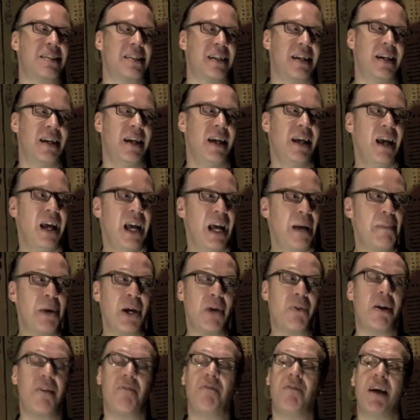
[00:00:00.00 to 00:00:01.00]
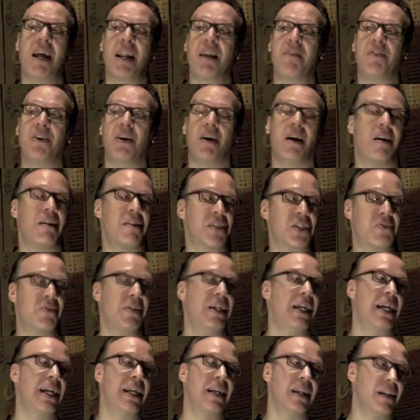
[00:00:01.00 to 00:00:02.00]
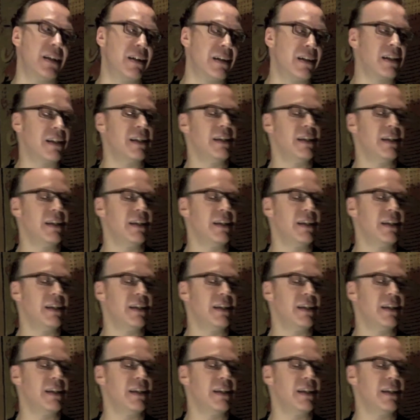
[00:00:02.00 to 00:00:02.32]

I'm, I'm, a great fan of your artistry and look.